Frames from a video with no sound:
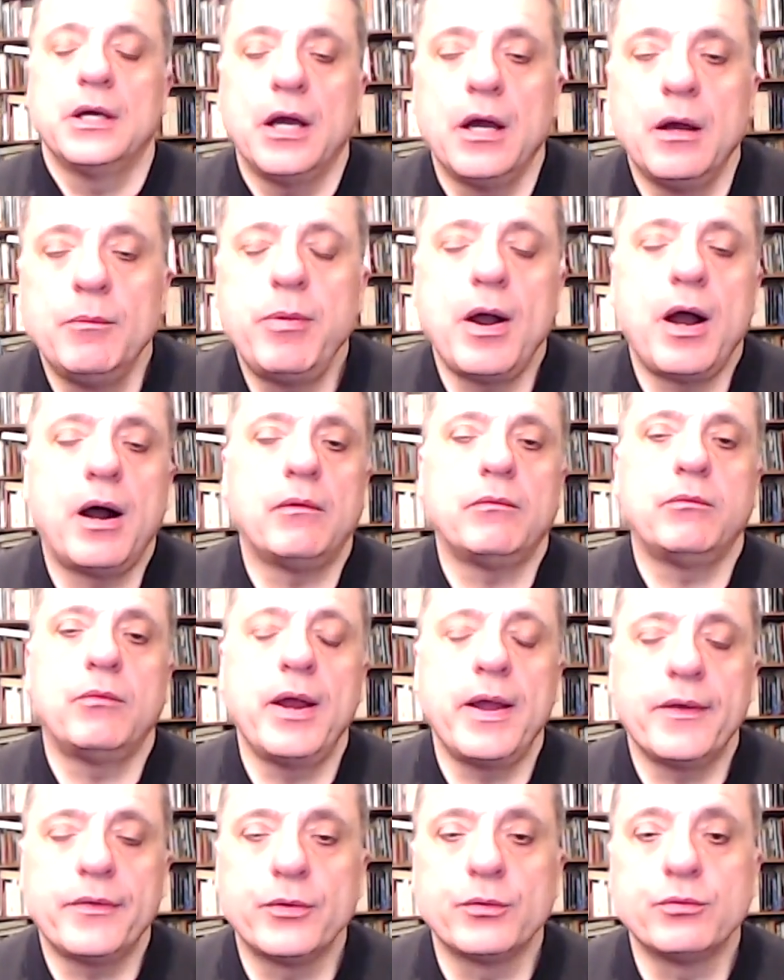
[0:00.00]
about
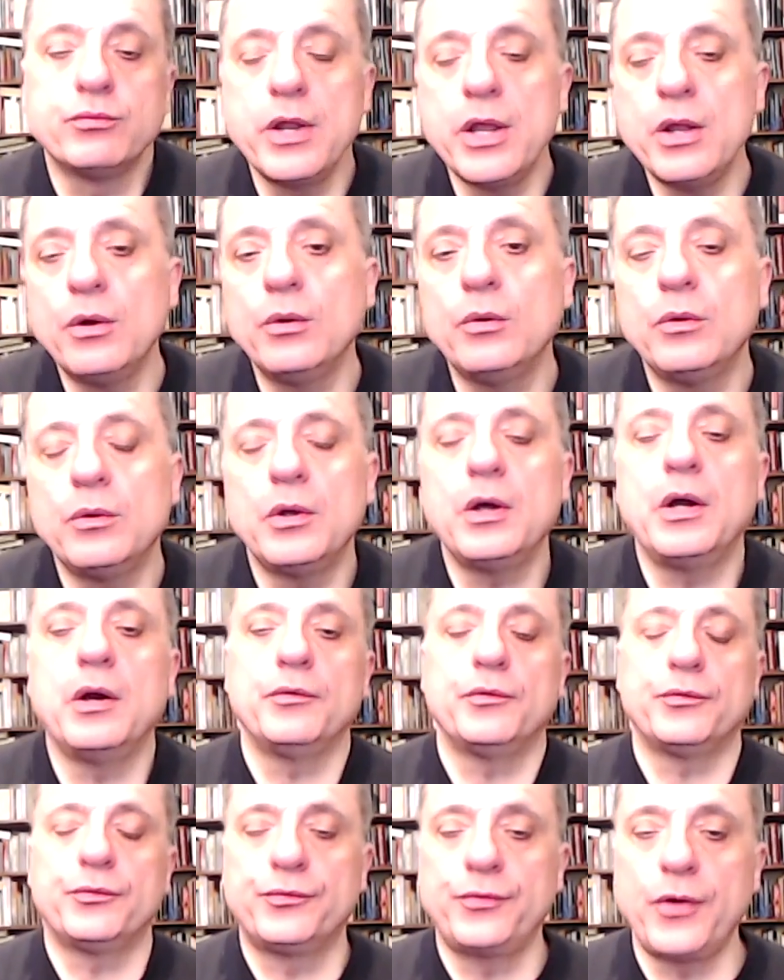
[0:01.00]
where the real
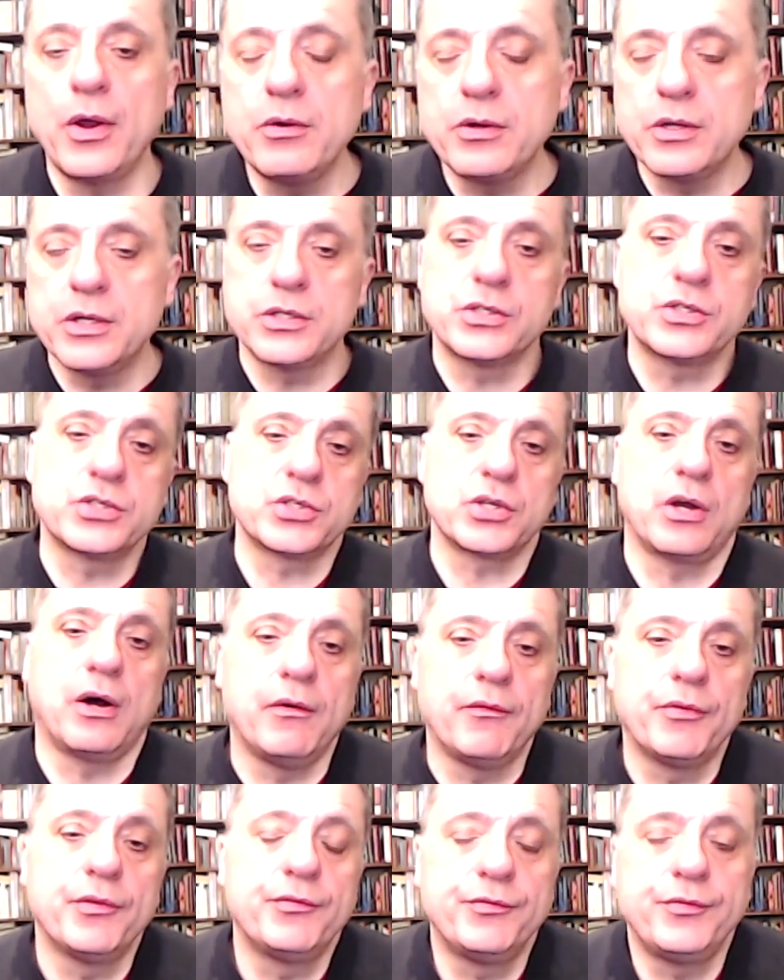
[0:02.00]
focus
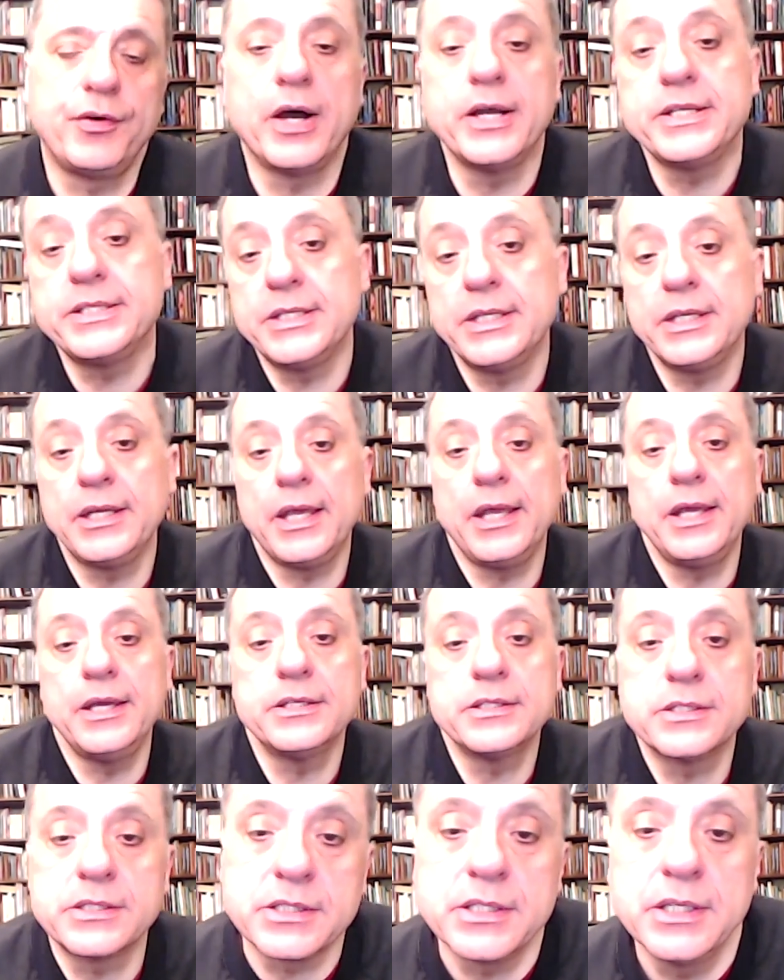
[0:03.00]
of the fighting
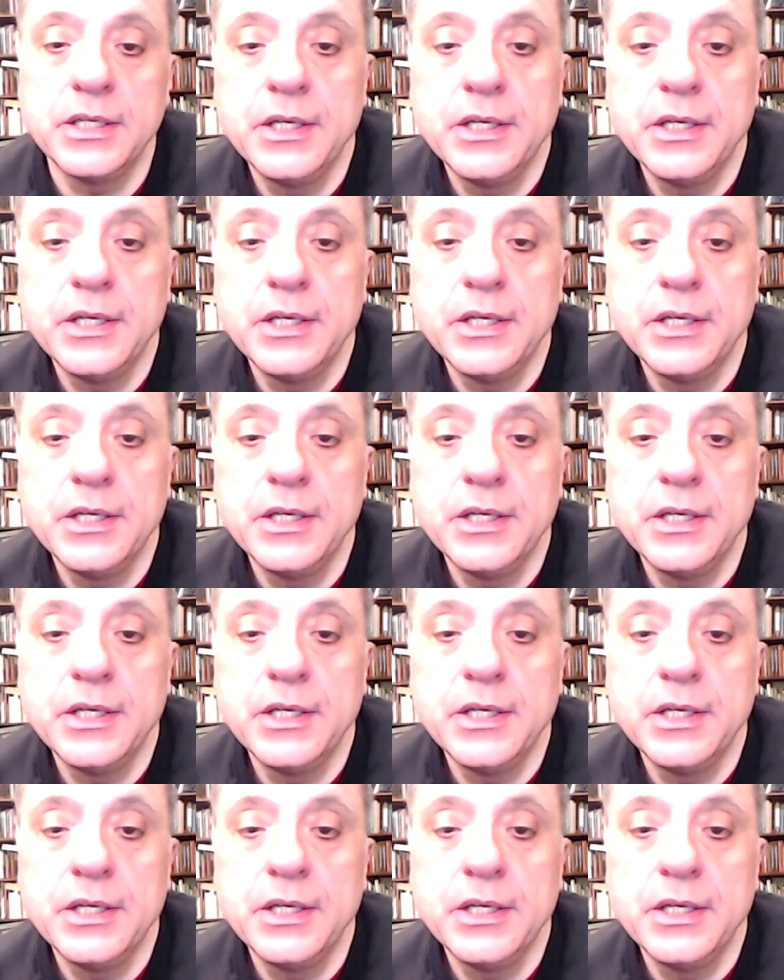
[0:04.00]
is,